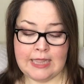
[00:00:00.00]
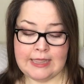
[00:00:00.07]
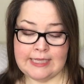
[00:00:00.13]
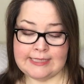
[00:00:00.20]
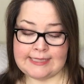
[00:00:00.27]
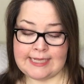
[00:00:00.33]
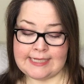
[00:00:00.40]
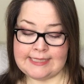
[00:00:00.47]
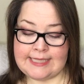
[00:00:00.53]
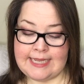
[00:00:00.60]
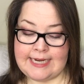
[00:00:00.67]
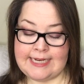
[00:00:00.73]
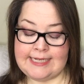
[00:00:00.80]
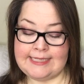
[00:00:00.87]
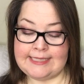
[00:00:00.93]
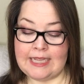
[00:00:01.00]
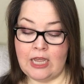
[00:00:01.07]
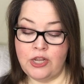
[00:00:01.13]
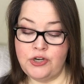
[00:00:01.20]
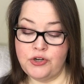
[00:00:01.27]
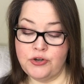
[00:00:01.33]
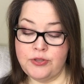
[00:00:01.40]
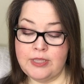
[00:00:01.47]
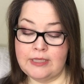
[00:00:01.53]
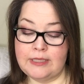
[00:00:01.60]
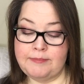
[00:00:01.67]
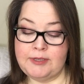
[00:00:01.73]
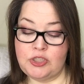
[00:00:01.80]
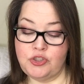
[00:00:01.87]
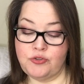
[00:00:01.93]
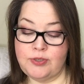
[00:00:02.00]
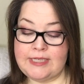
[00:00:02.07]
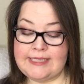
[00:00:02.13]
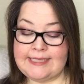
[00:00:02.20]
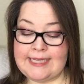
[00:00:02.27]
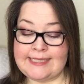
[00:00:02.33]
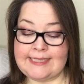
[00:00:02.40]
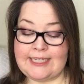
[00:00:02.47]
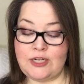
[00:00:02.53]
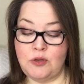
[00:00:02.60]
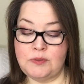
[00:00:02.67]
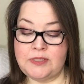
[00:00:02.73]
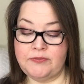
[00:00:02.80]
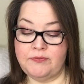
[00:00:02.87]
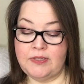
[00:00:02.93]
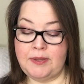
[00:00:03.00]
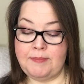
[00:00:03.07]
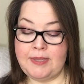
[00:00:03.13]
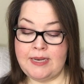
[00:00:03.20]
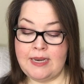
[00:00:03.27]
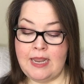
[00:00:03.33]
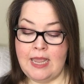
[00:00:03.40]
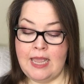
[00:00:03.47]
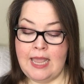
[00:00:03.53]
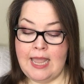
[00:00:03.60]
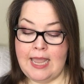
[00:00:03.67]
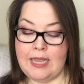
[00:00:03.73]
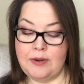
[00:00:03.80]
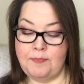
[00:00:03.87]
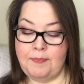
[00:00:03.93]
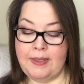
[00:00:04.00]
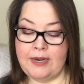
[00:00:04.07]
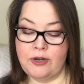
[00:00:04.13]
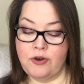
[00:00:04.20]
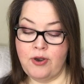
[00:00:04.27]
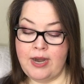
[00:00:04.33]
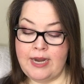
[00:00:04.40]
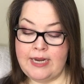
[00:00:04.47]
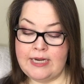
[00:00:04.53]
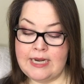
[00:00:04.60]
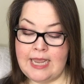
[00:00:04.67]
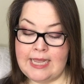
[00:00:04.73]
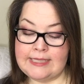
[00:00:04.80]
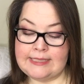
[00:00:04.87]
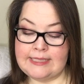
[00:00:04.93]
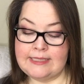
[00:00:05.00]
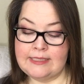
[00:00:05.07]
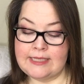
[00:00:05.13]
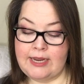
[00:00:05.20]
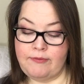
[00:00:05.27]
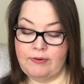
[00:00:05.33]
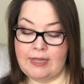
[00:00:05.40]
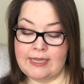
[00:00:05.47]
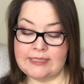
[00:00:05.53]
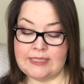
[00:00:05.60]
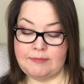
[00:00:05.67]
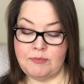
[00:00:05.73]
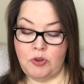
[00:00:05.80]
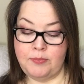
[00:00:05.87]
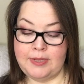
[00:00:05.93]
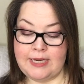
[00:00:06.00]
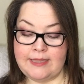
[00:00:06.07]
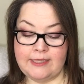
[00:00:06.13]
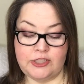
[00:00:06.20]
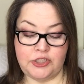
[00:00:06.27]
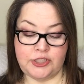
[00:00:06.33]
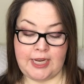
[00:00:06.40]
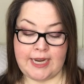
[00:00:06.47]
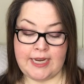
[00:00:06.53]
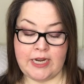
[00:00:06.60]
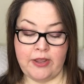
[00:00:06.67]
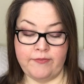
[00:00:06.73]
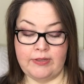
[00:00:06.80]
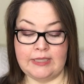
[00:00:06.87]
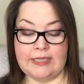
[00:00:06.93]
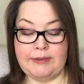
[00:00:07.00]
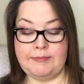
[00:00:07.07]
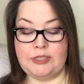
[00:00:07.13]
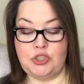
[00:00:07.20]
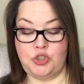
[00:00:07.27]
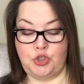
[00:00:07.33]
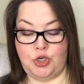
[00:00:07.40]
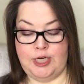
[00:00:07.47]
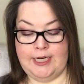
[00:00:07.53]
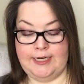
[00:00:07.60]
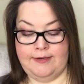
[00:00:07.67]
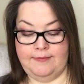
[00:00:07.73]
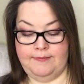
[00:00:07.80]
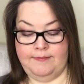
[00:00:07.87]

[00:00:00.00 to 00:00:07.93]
This says that it is Under the Lemon Tree, zesty notes of lemon and petitgrain essence, a relaxing moment in the shade of a lemon tree.